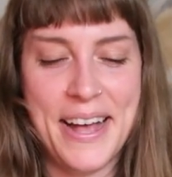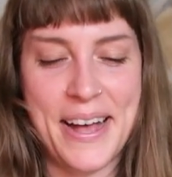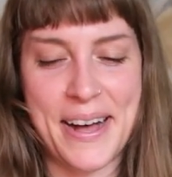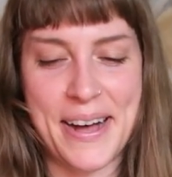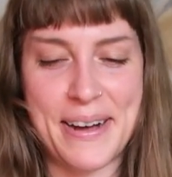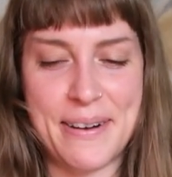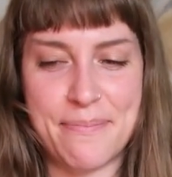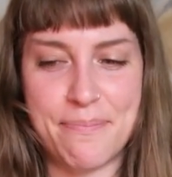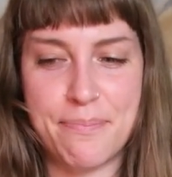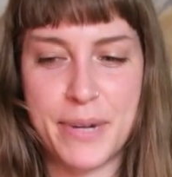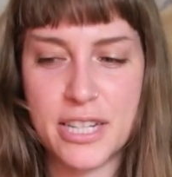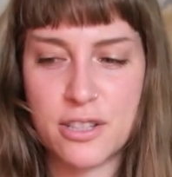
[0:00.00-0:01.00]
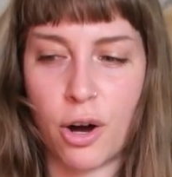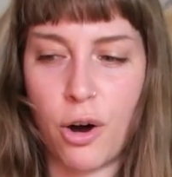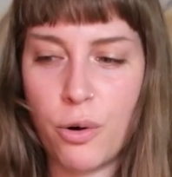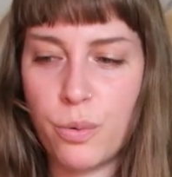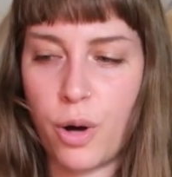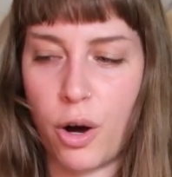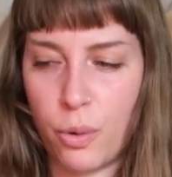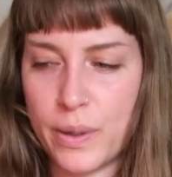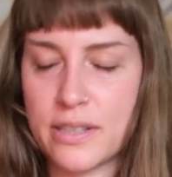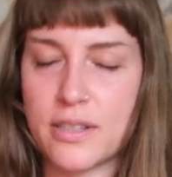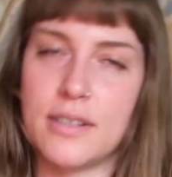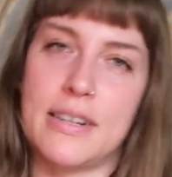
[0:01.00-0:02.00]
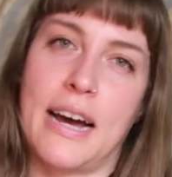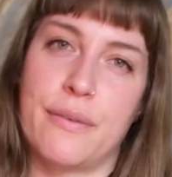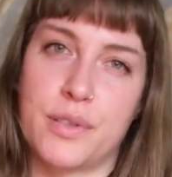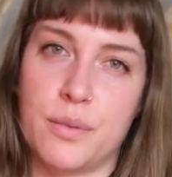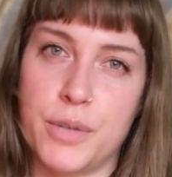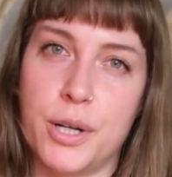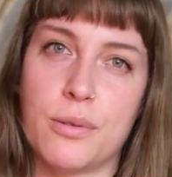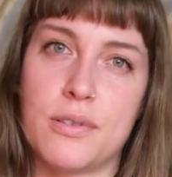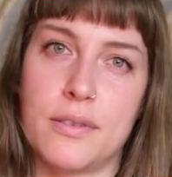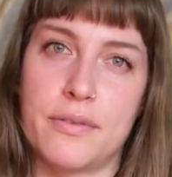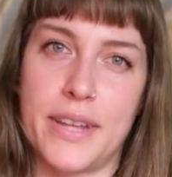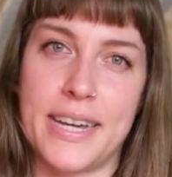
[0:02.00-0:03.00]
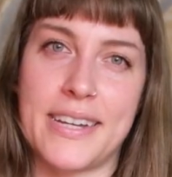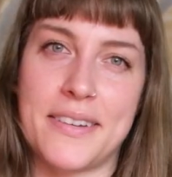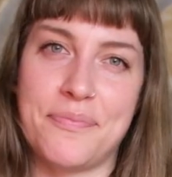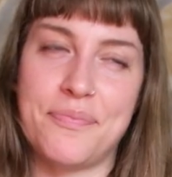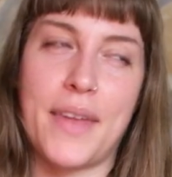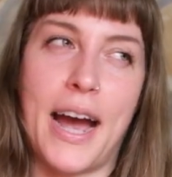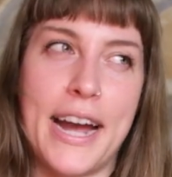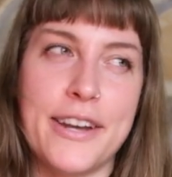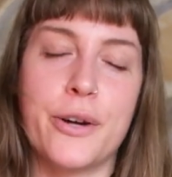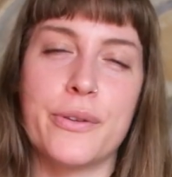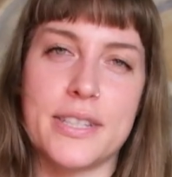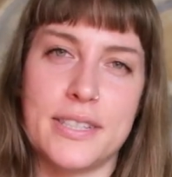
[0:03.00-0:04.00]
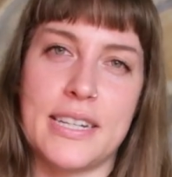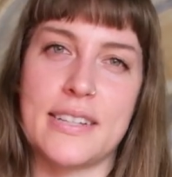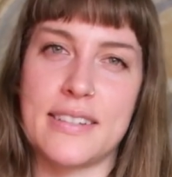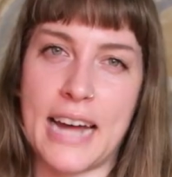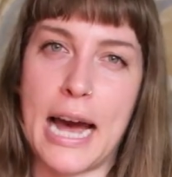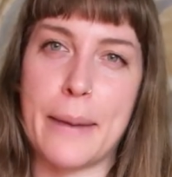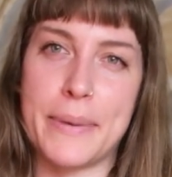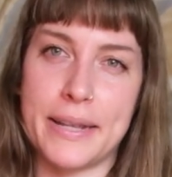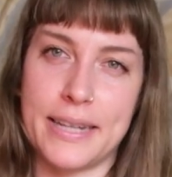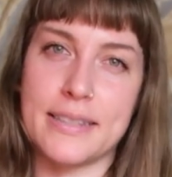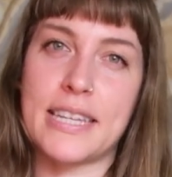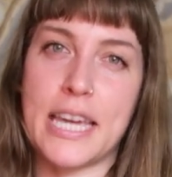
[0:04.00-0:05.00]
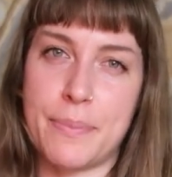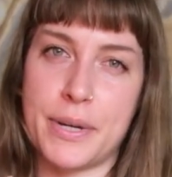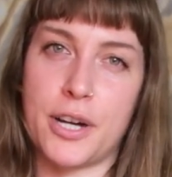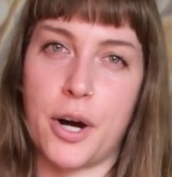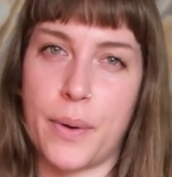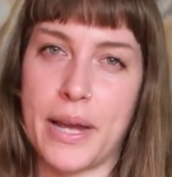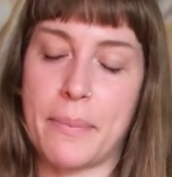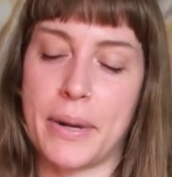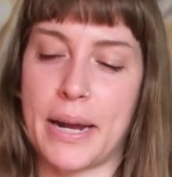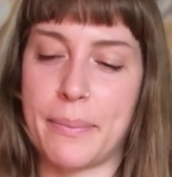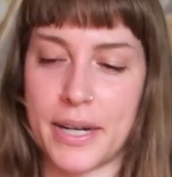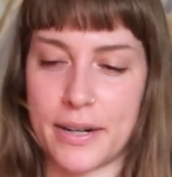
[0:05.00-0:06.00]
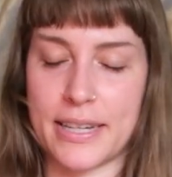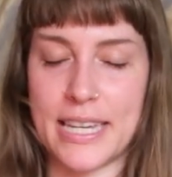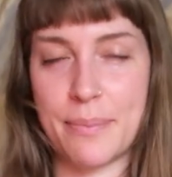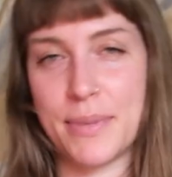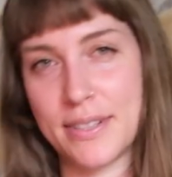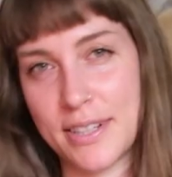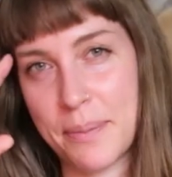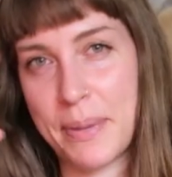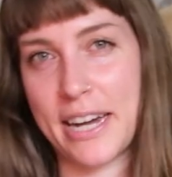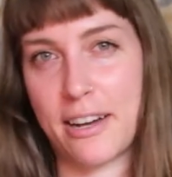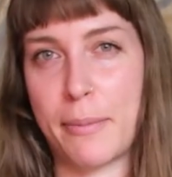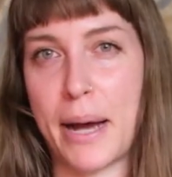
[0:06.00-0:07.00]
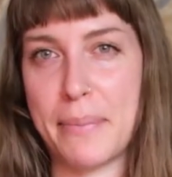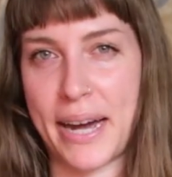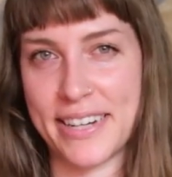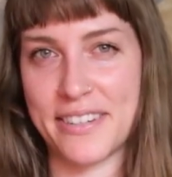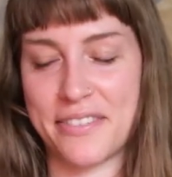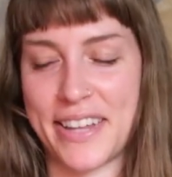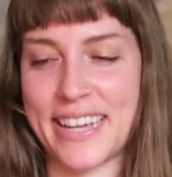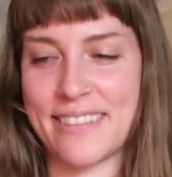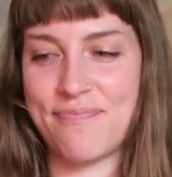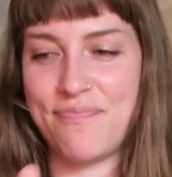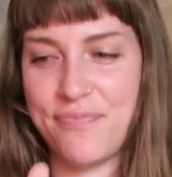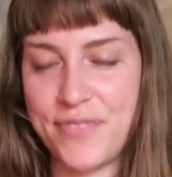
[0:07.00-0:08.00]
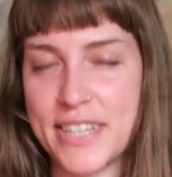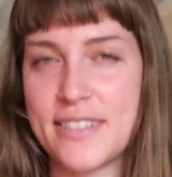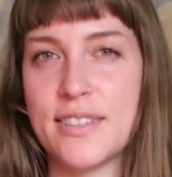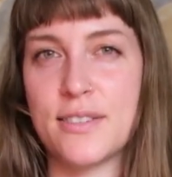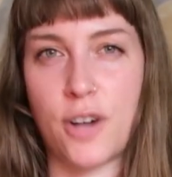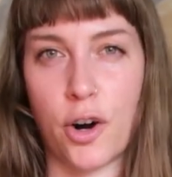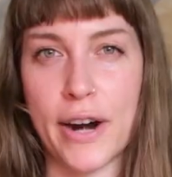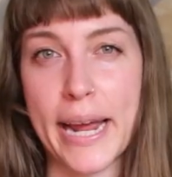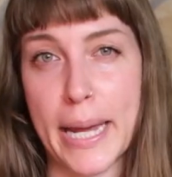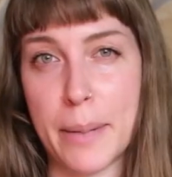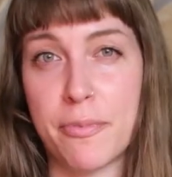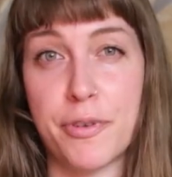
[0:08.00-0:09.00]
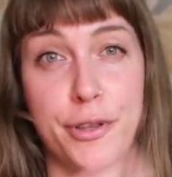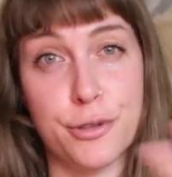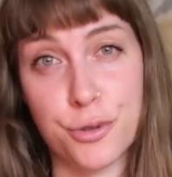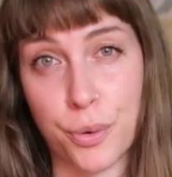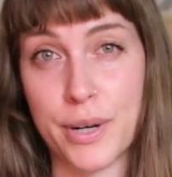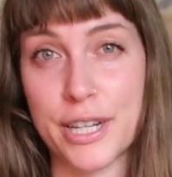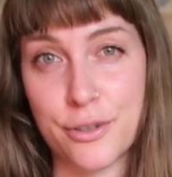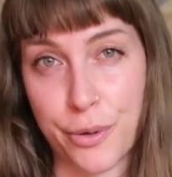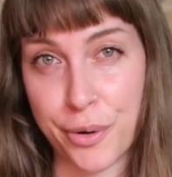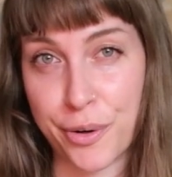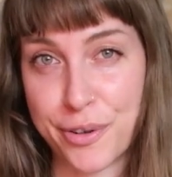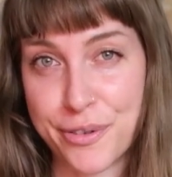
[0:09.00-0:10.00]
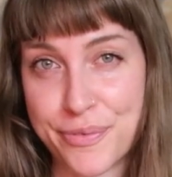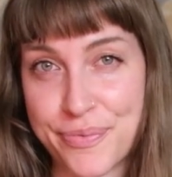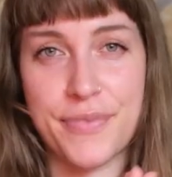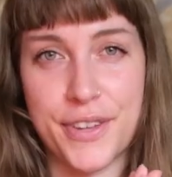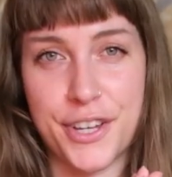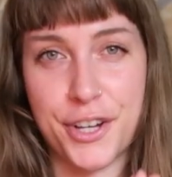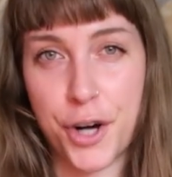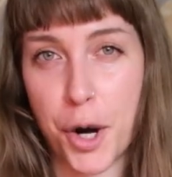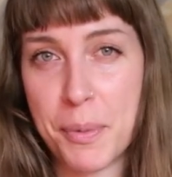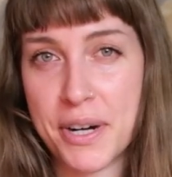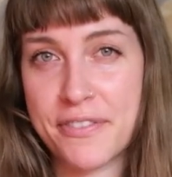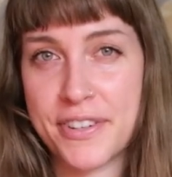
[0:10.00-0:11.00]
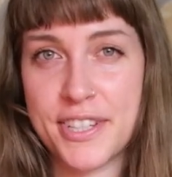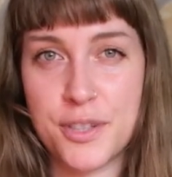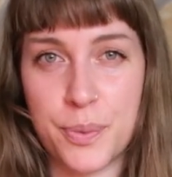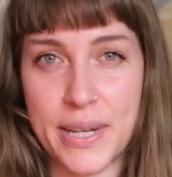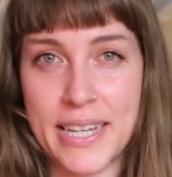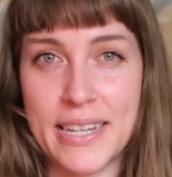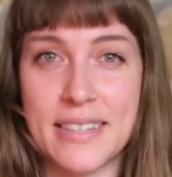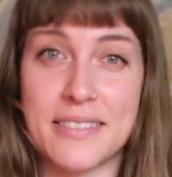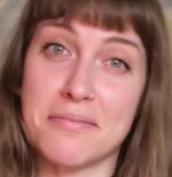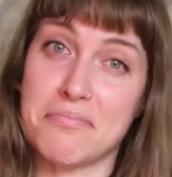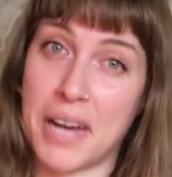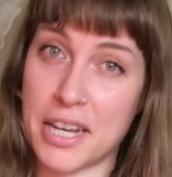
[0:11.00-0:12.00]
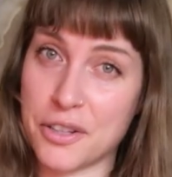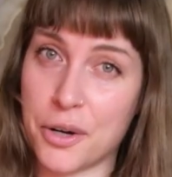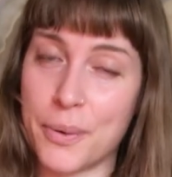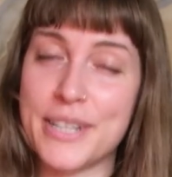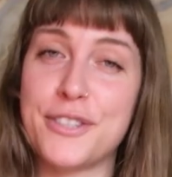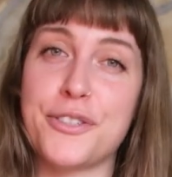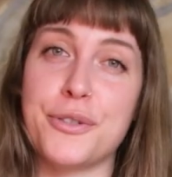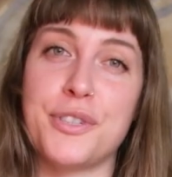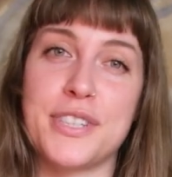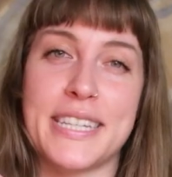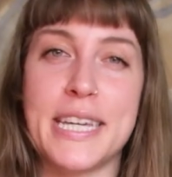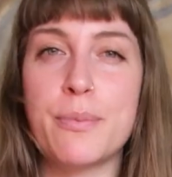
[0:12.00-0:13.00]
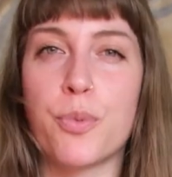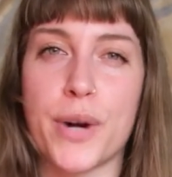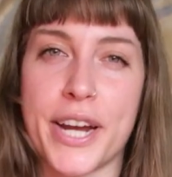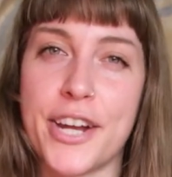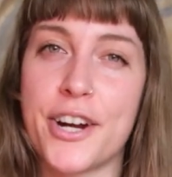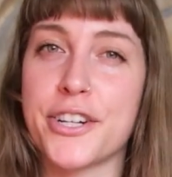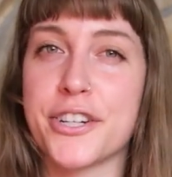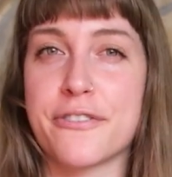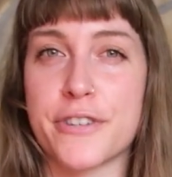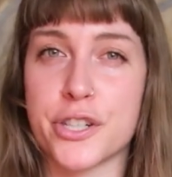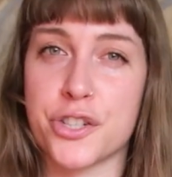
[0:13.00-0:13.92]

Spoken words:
But it's always good to have some notes of like, I know this needs to happen. Let's keep it going. But I'm going to keep this in the back of my mind of like, this is our aim for the story in total. Your homework for this week is, as always, to just keep working on your first